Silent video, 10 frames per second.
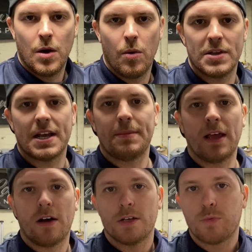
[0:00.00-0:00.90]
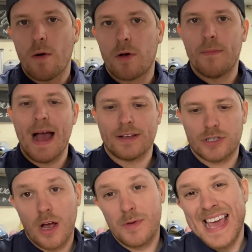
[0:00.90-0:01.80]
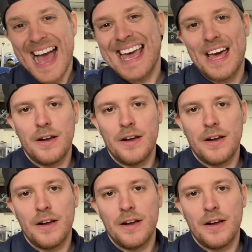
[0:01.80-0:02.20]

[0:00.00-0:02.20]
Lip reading: What is happening, guys? Welcome back. So yet again,